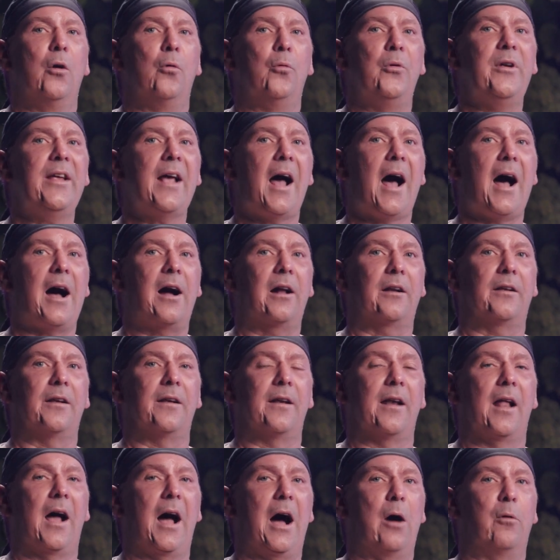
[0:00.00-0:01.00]
We
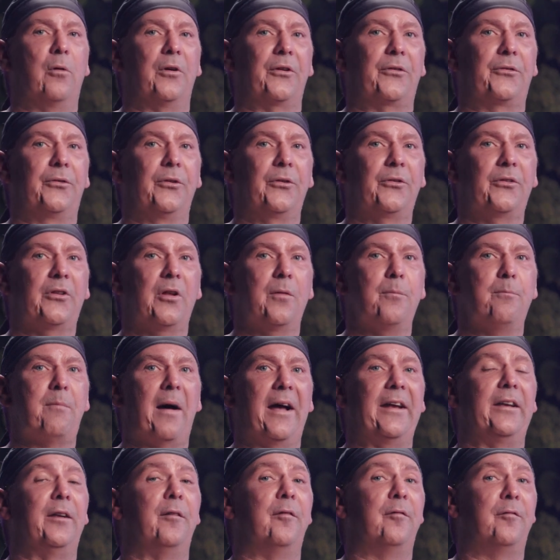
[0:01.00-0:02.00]
harden our system
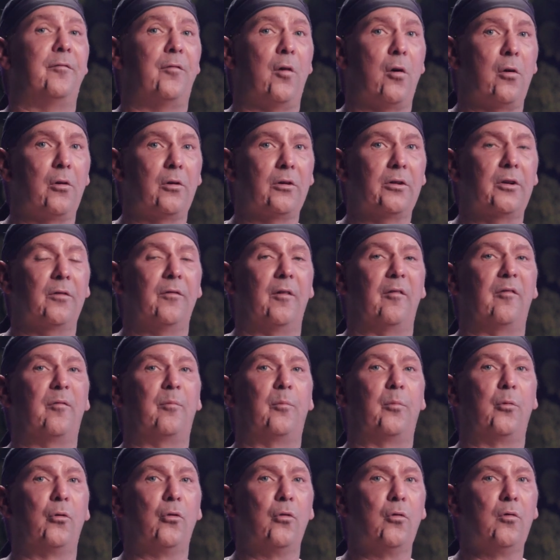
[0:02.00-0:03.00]
by default with
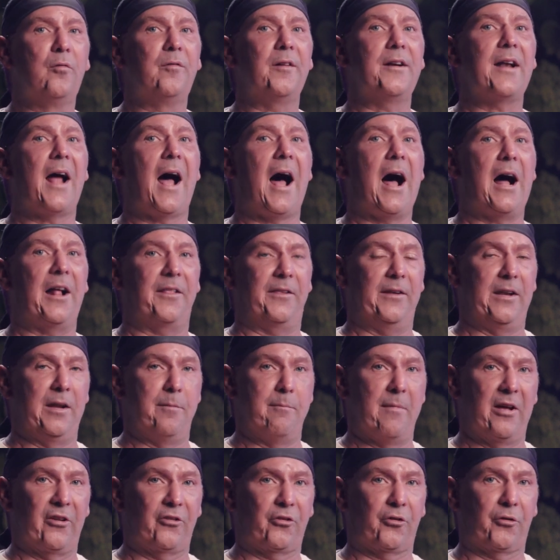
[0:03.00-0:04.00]
proven
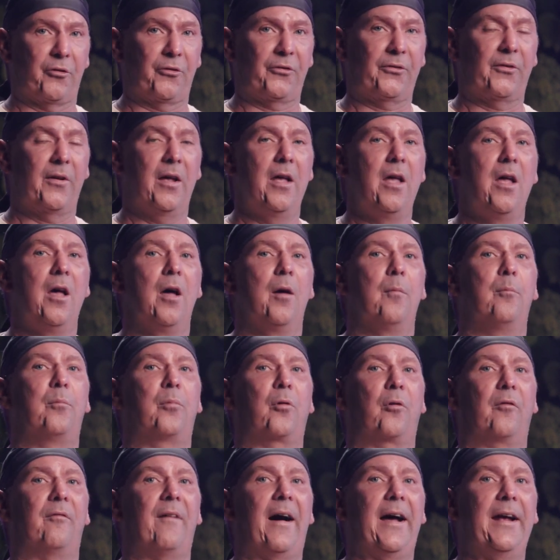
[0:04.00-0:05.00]
hardening measures,
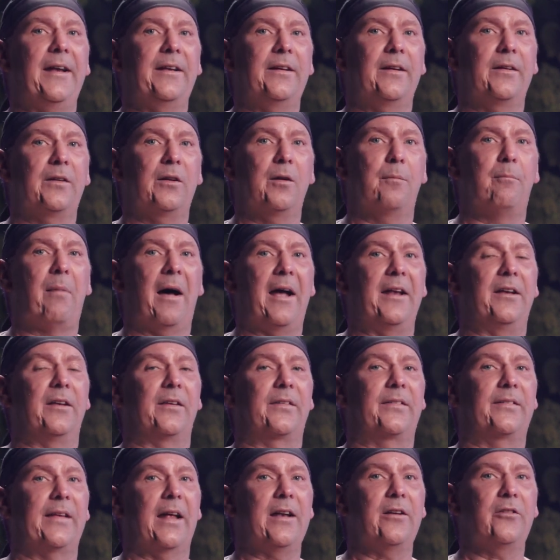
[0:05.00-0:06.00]
provided by the
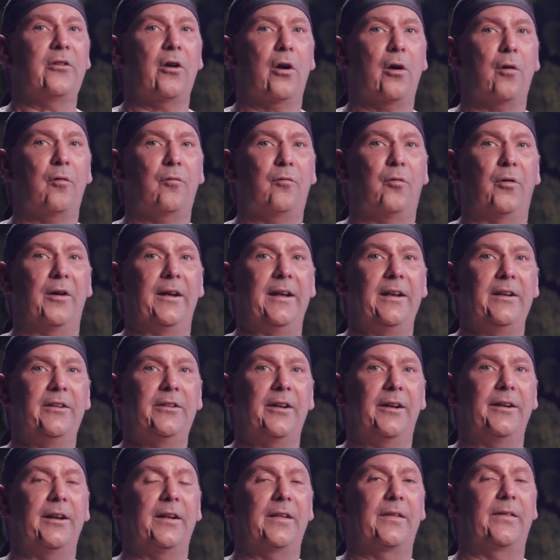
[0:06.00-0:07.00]
Center for
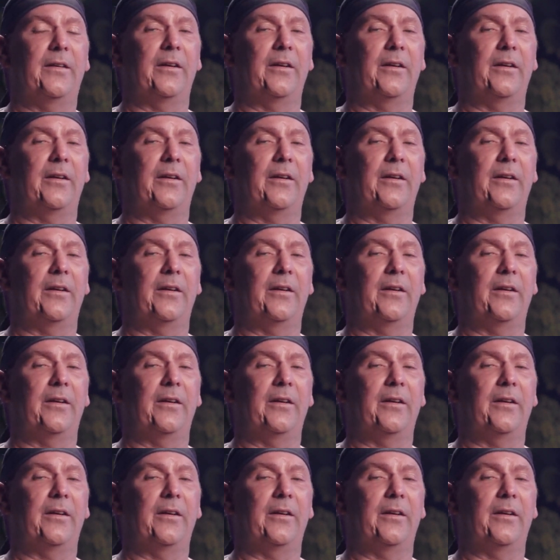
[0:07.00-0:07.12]
Internet